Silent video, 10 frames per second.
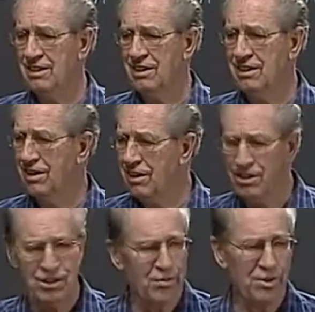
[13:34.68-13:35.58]
God
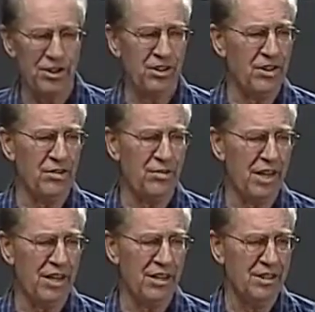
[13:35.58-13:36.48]
isn't bringing in
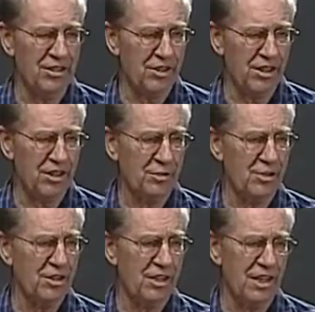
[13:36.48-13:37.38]
wrath and
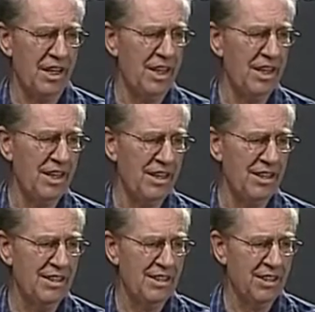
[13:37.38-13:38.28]
judgment today.
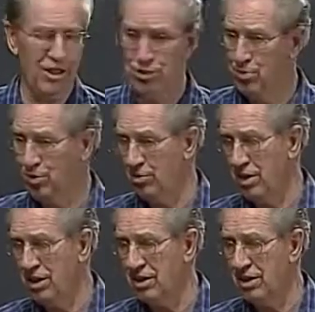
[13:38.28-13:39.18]
He's
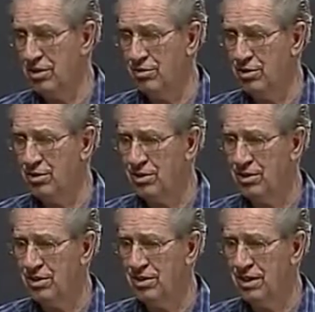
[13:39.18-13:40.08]
permitting it, of
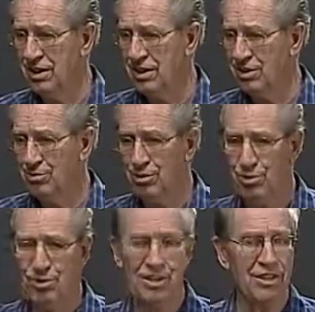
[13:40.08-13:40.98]
course. But
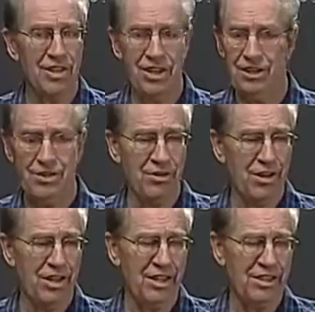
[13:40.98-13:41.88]
we're under the age of
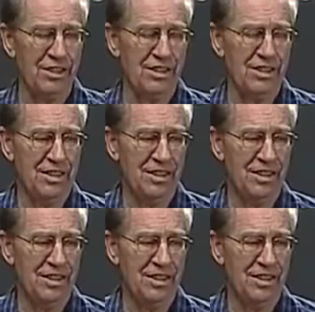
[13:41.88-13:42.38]
grace.